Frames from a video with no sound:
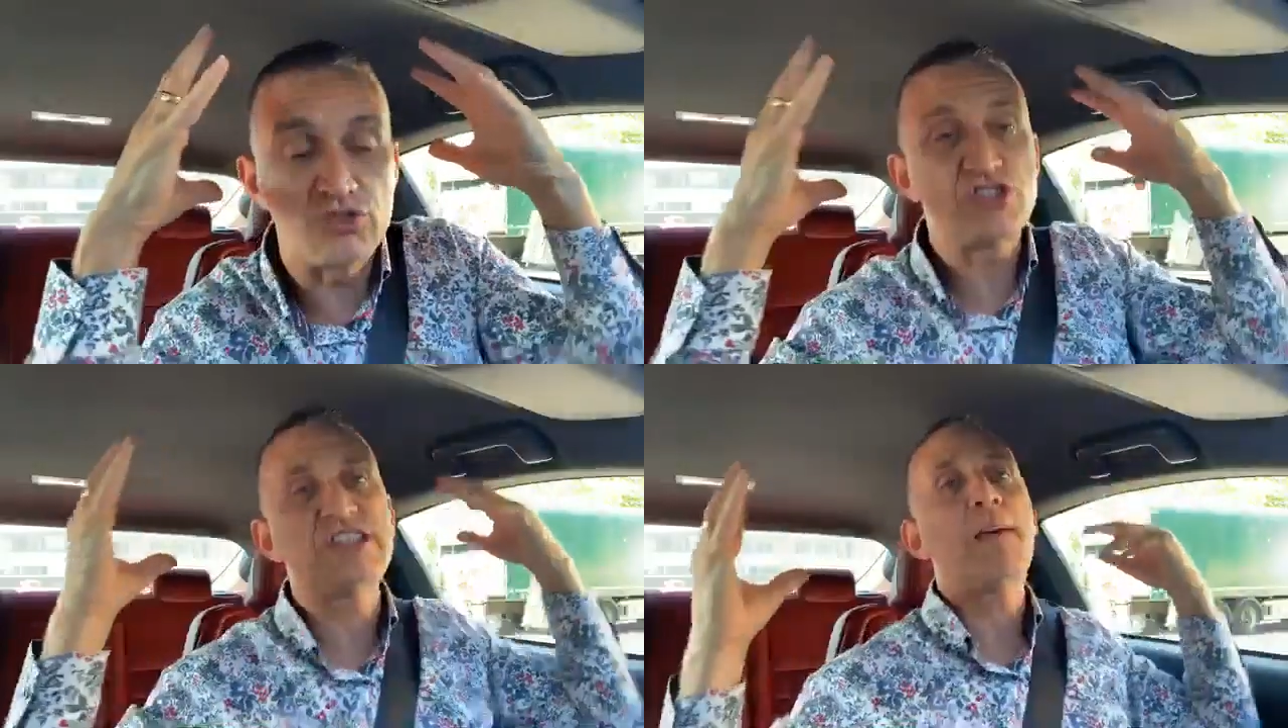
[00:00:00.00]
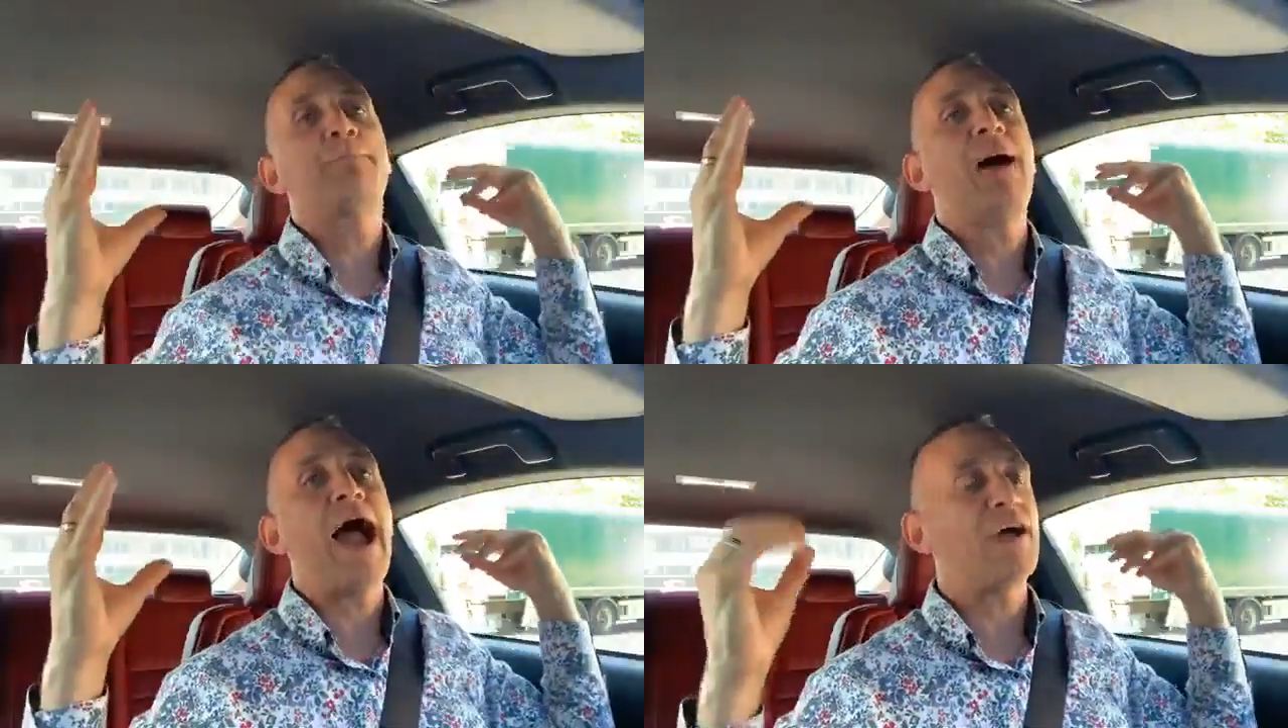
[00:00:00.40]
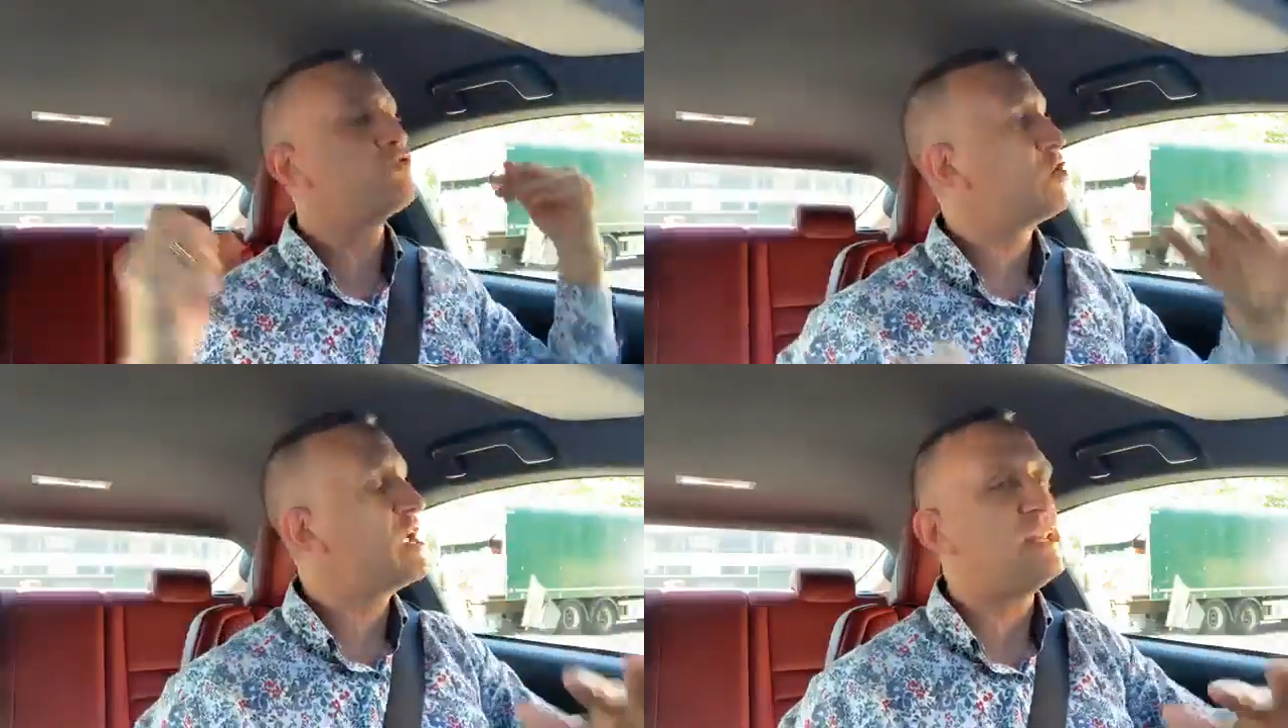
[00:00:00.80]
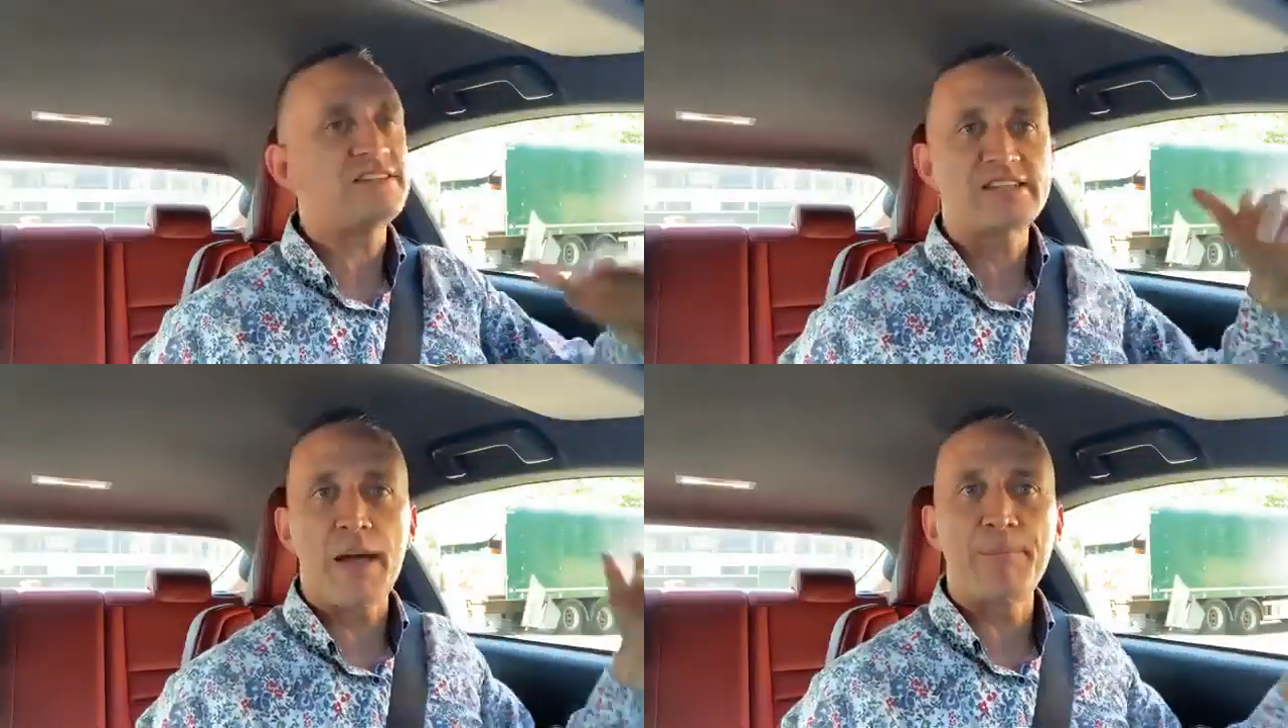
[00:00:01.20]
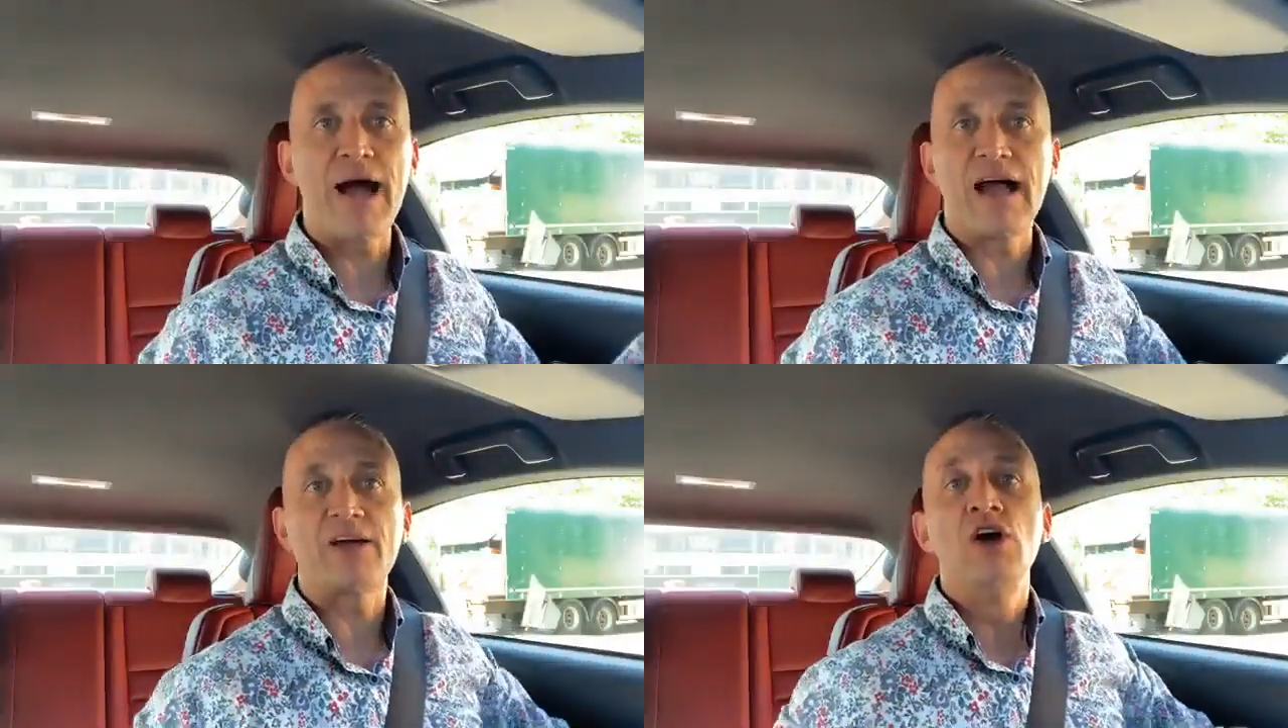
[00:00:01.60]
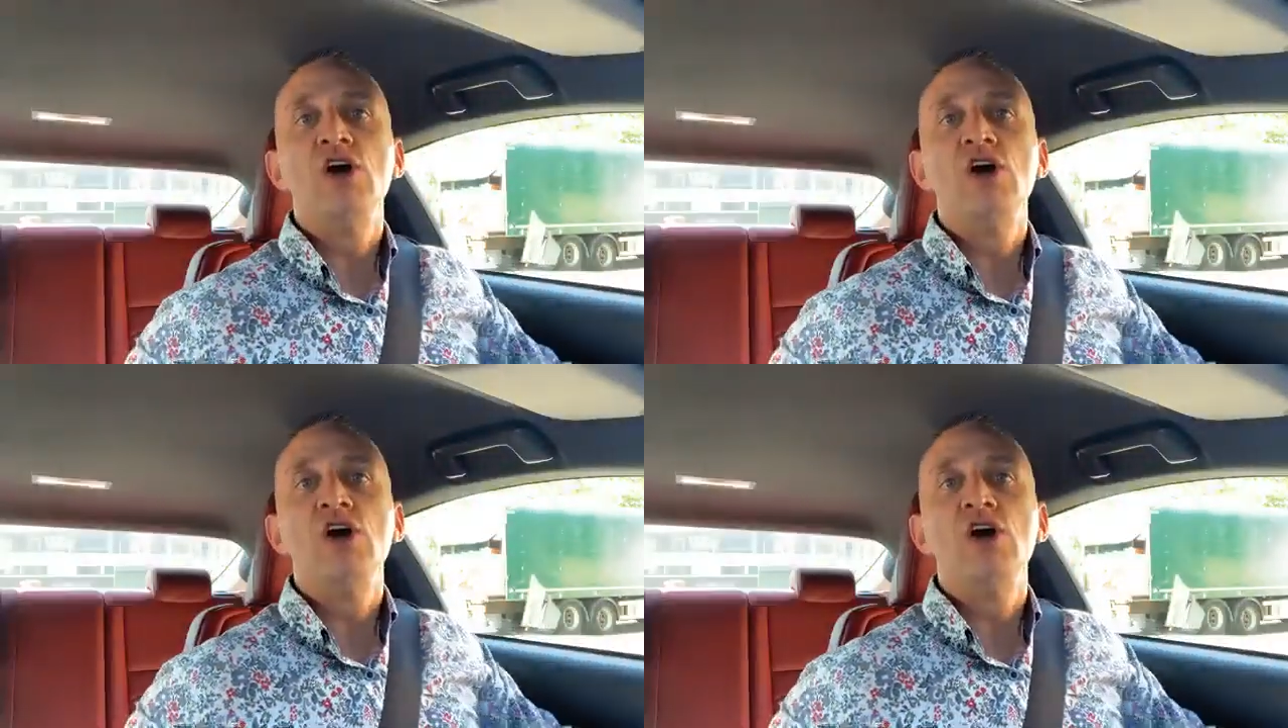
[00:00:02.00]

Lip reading: Step back. Really step back.